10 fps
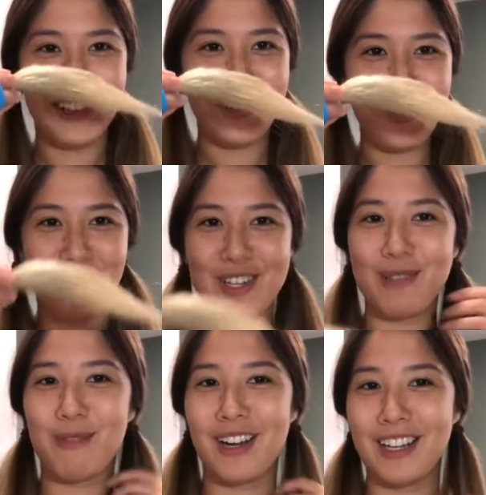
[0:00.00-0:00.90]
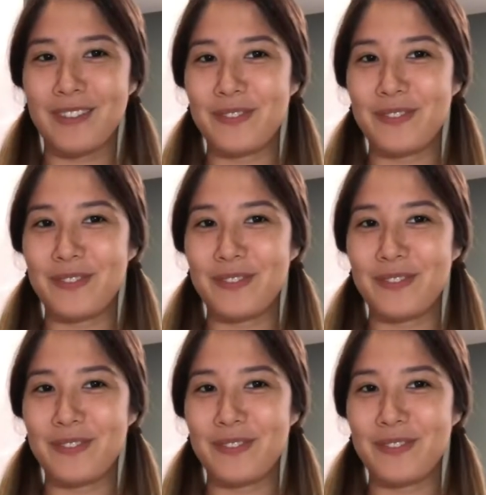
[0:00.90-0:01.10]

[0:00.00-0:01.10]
The first part.